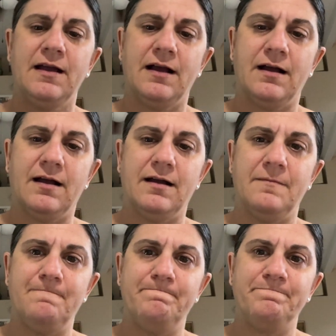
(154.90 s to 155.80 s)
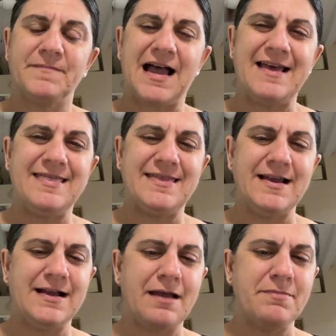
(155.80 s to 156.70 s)
I
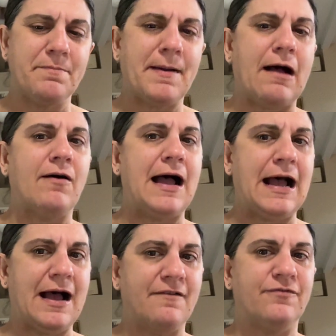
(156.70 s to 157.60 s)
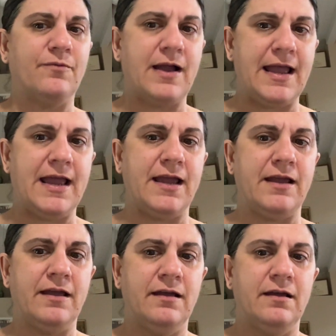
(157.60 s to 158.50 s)
think I'm about
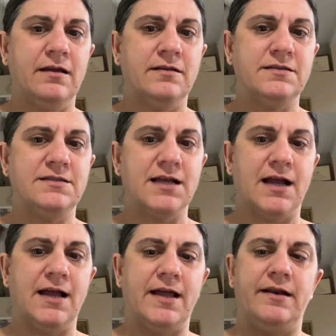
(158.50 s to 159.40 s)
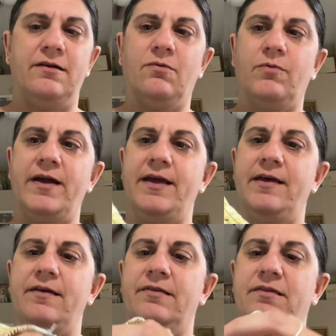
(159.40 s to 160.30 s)
halfway done
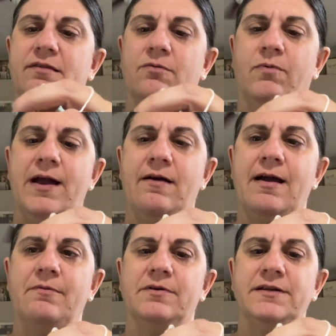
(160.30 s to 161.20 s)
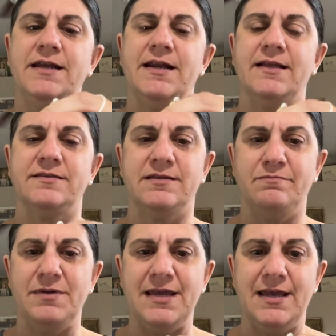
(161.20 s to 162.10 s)
with where I will need it to
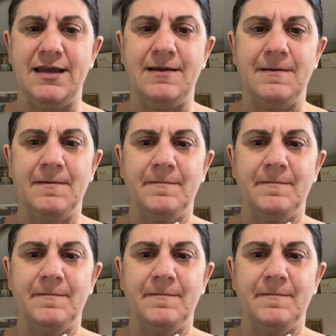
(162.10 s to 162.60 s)
be